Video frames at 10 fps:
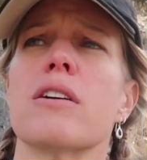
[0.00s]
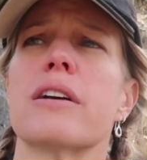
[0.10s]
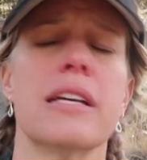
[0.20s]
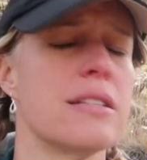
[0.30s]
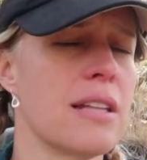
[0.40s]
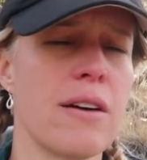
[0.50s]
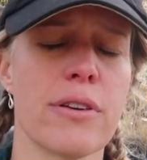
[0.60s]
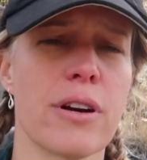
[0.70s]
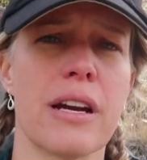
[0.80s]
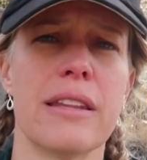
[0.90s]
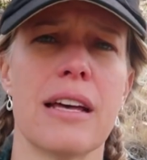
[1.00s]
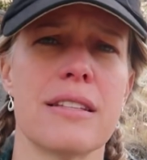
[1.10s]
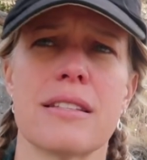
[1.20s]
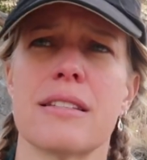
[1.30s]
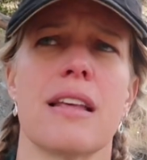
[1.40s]
Her kids love her, and
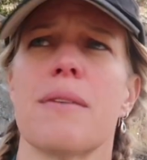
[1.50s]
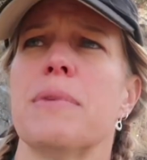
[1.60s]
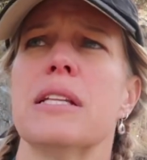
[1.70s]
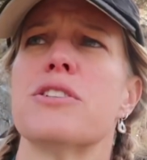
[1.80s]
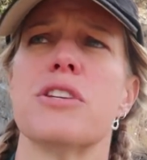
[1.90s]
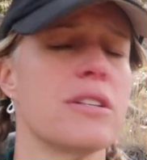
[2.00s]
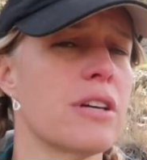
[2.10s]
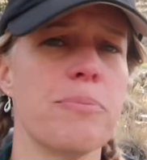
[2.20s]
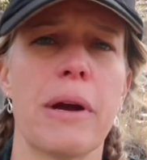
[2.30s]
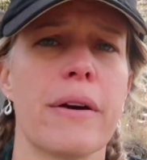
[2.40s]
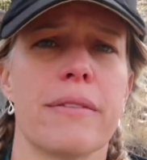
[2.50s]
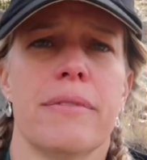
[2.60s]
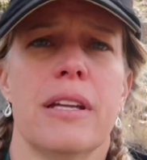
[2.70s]
that's that means she's a good parent.